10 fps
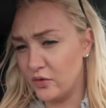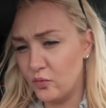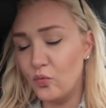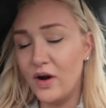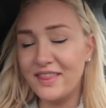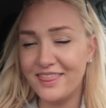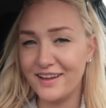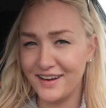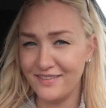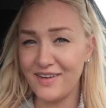no,
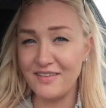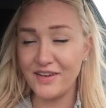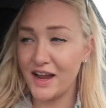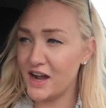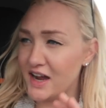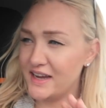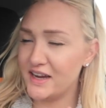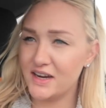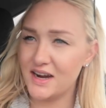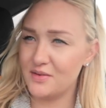1:35. I got
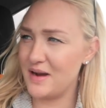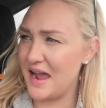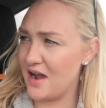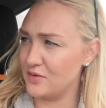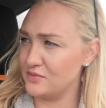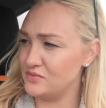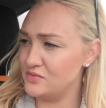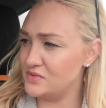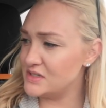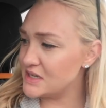here
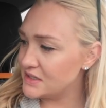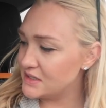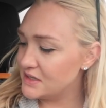around